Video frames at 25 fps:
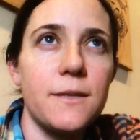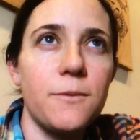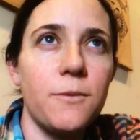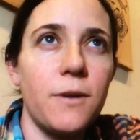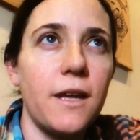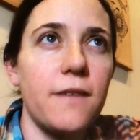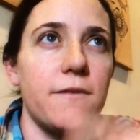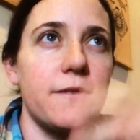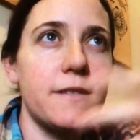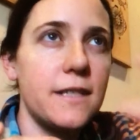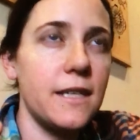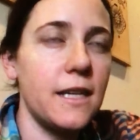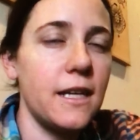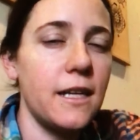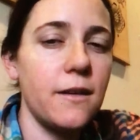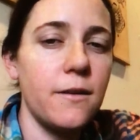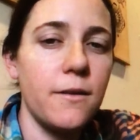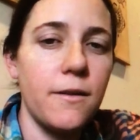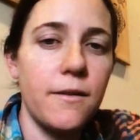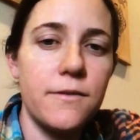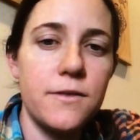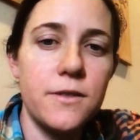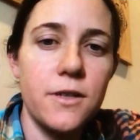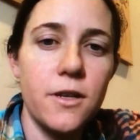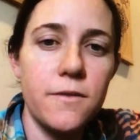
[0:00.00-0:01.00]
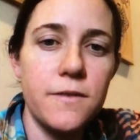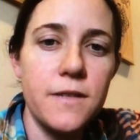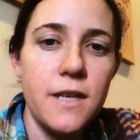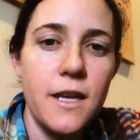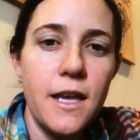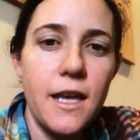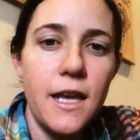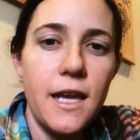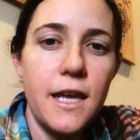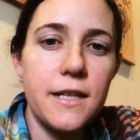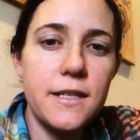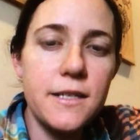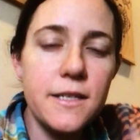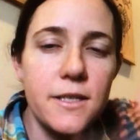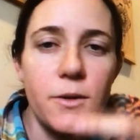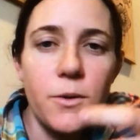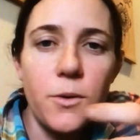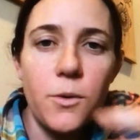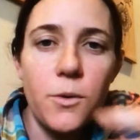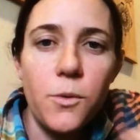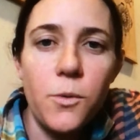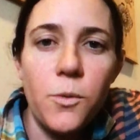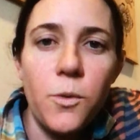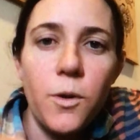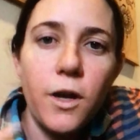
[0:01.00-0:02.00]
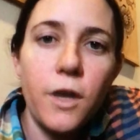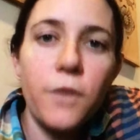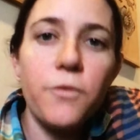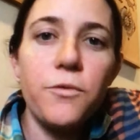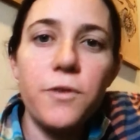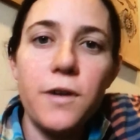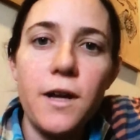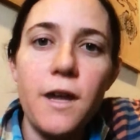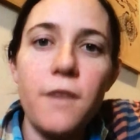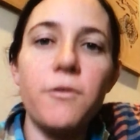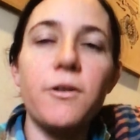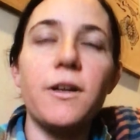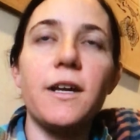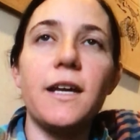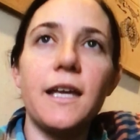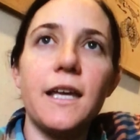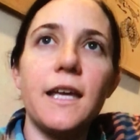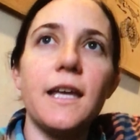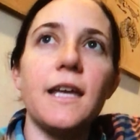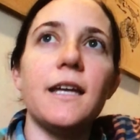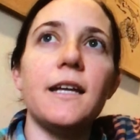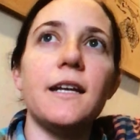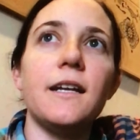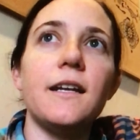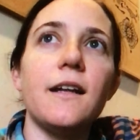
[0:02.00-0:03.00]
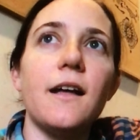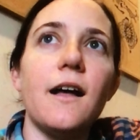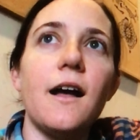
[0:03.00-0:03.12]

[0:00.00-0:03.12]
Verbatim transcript: What I've seen, it doesn't work for every kid